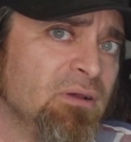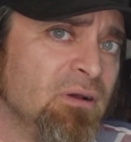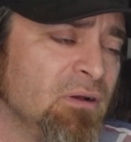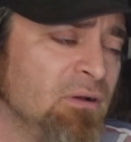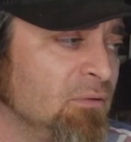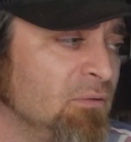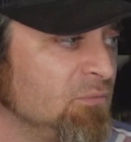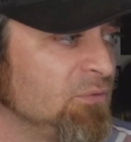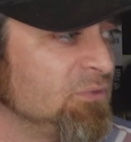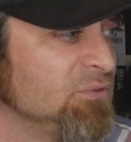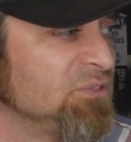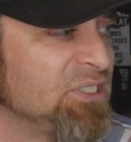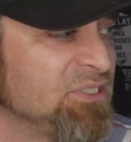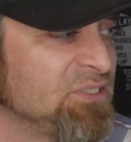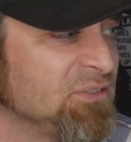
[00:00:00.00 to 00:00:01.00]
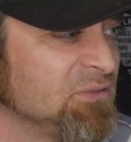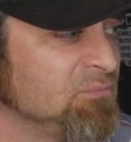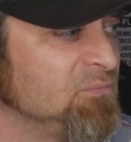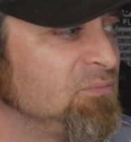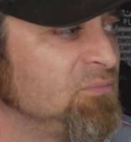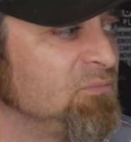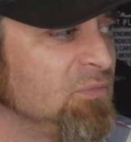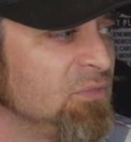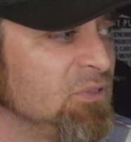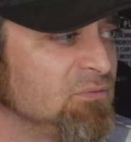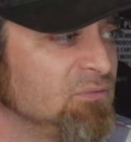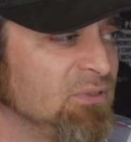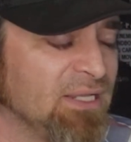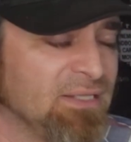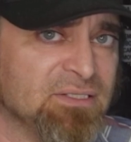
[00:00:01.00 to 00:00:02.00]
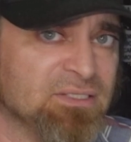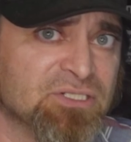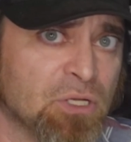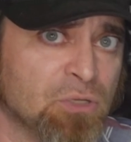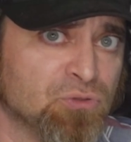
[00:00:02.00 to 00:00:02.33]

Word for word: uh, system like this